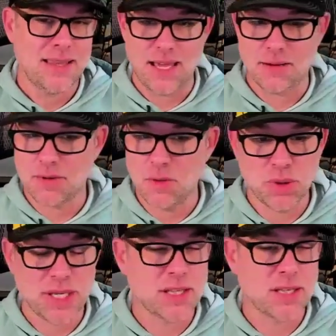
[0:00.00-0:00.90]
they
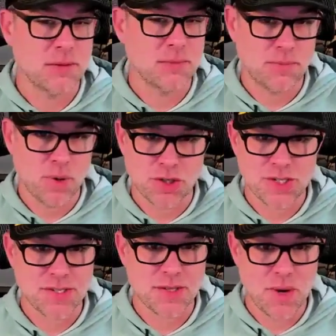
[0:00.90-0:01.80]
complete the
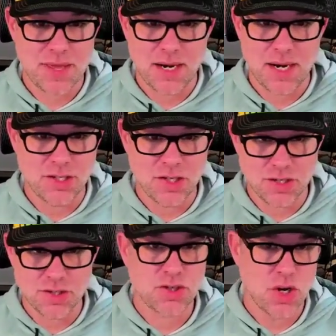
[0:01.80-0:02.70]
purchase the way that I
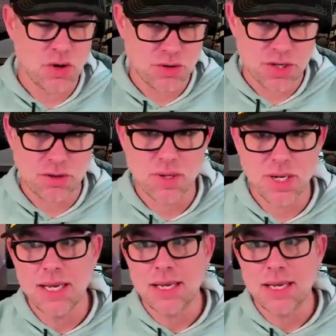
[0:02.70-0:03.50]
just showed you,